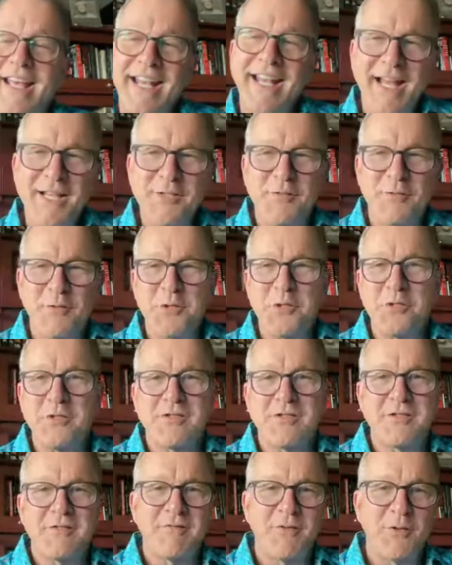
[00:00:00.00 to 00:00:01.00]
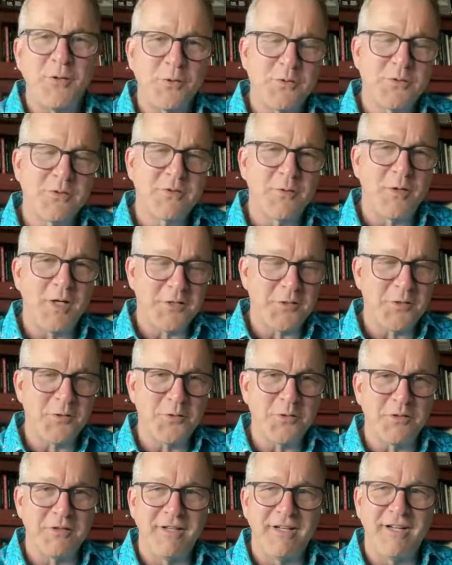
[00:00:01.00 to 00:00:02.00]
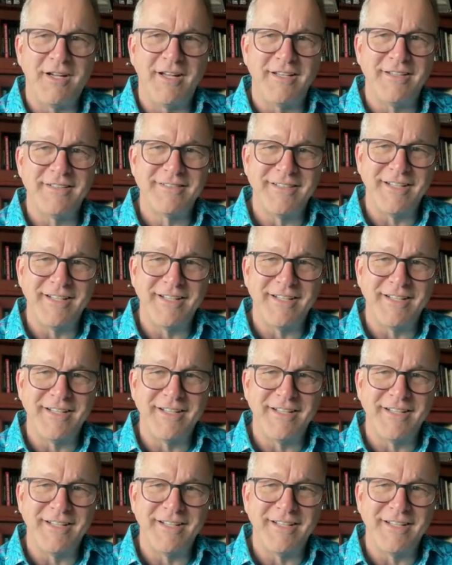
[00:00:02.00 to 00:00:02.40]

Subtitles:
asked versions of those questions a lot.